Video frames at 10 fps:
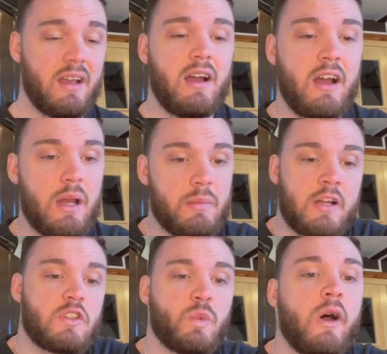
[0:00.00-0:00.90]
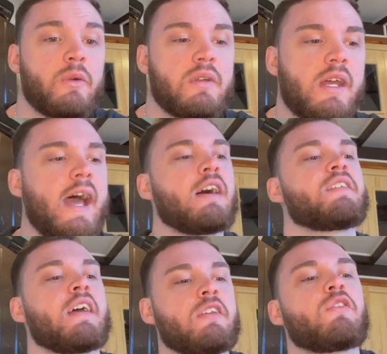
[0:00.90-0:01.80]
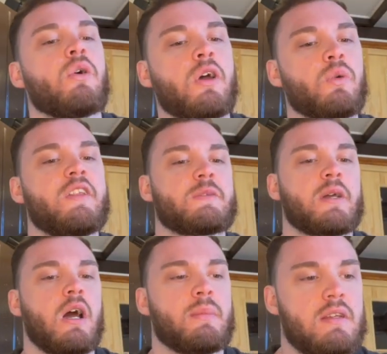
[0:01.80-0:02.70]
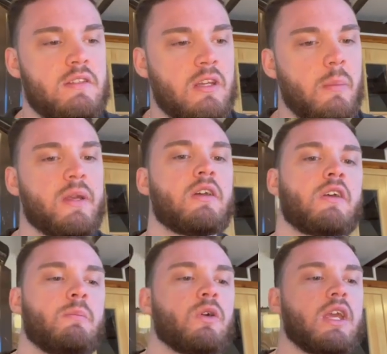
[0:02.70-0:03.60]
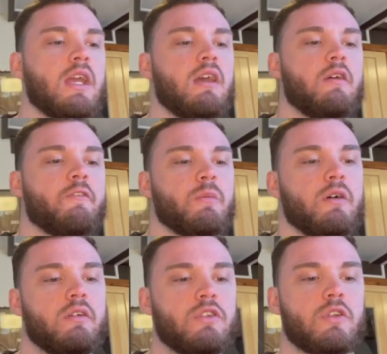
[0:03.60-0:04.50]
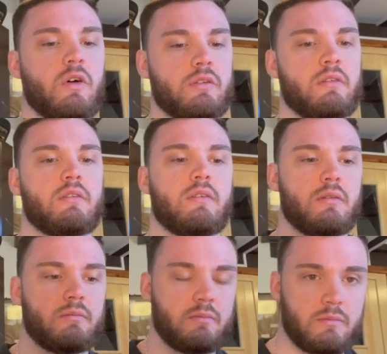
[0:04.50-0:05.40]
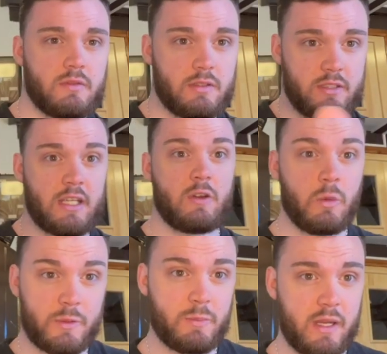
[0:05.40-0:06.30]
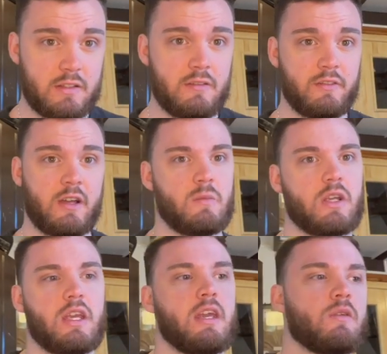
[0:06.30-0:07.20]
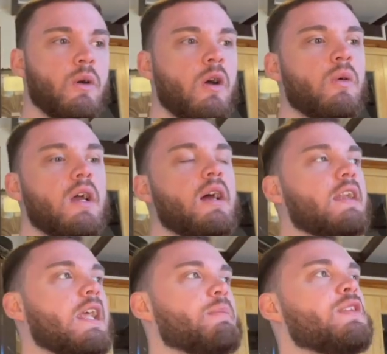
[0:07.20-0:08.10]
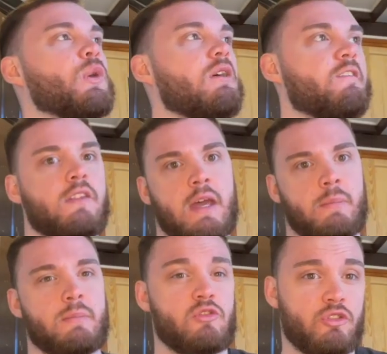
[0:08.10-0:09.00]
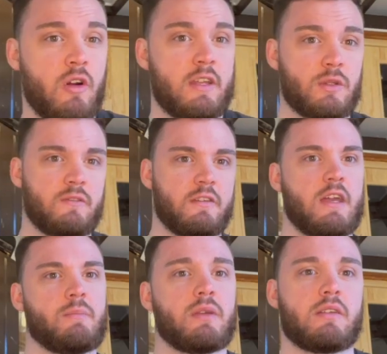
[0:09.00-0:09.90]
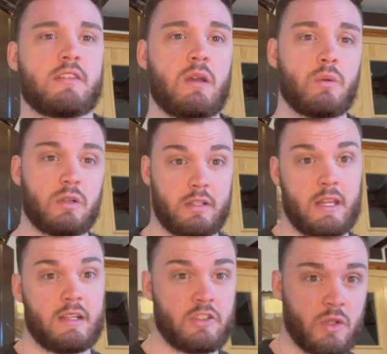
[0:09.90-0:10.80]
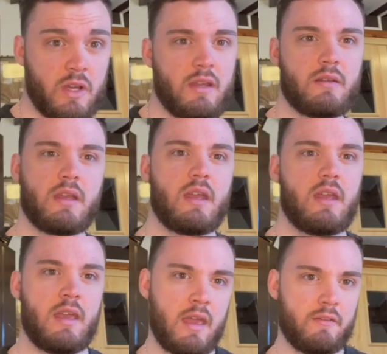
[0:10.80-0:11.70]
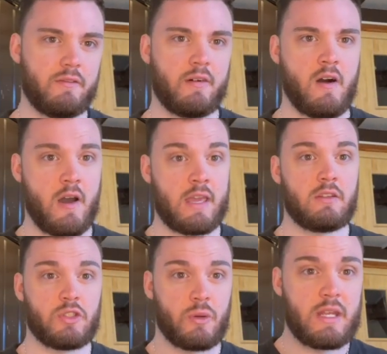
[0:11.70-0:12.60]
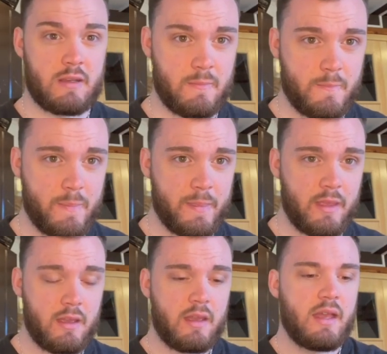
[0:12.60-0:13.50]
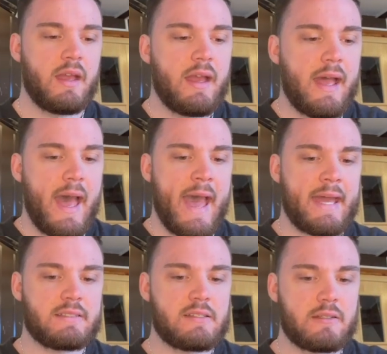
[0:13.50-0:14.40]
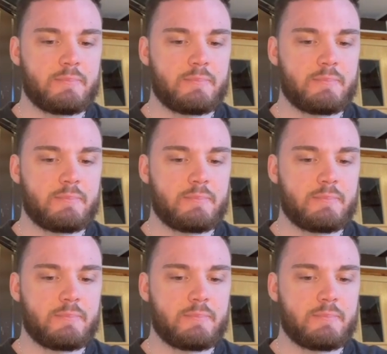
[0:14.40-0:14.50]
I just won't. And I think as I've gotten older, that's become easier because I'm looking at it from a non-single perspective. I'm looking at, well, let me do it for them. Let me try and do it for them because they'll enjoy it if I join in. And